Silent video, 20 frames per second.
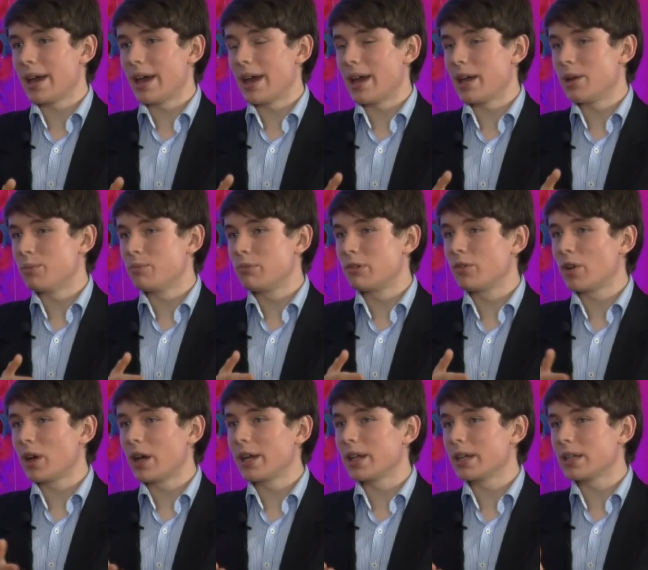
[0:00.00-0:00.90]
and
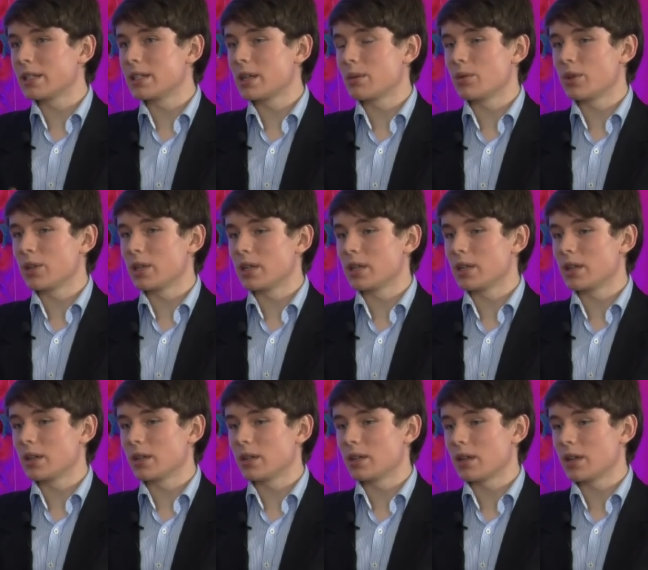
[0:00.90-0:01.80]
providing some of the
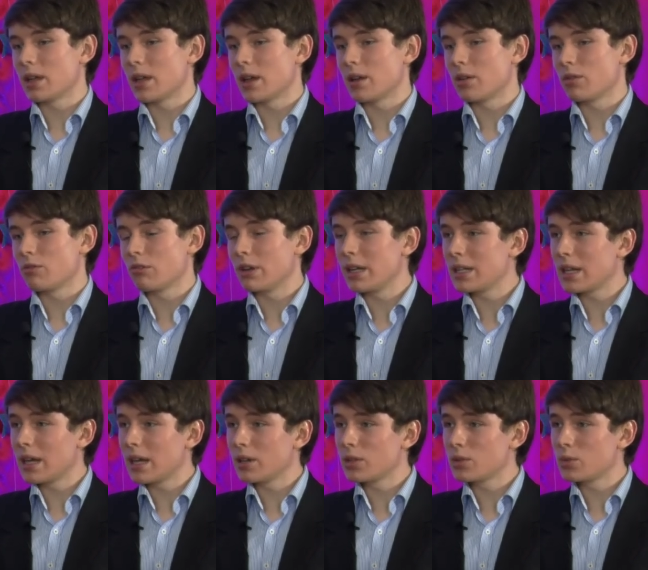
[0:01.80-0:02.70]
uh,
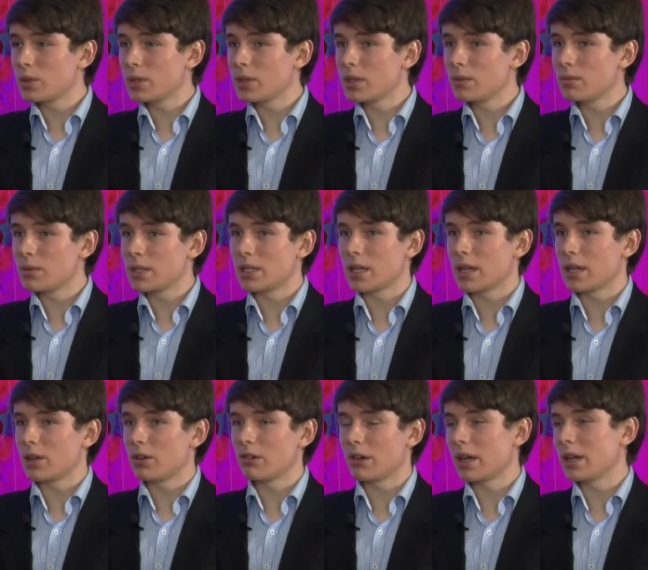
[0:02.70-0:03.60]
retails with them is
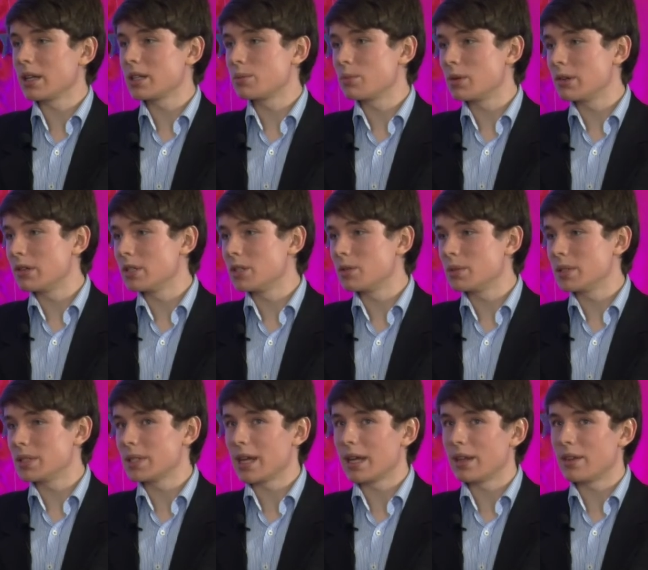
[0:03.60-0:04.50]
a great experience,
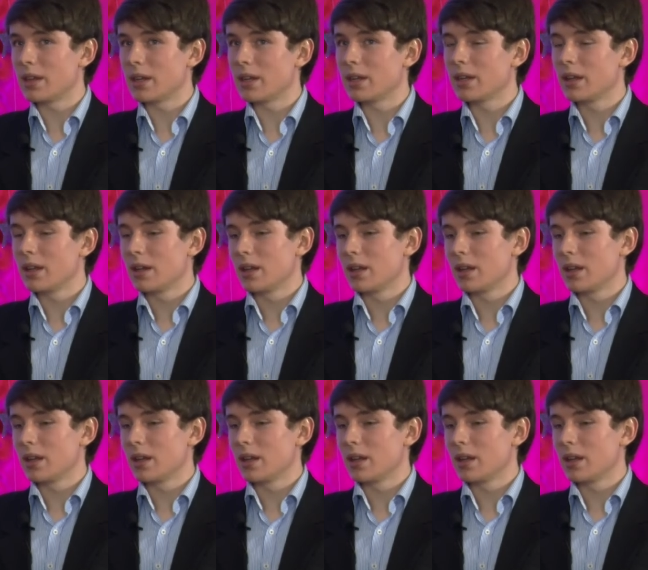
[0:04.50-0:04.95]
because they then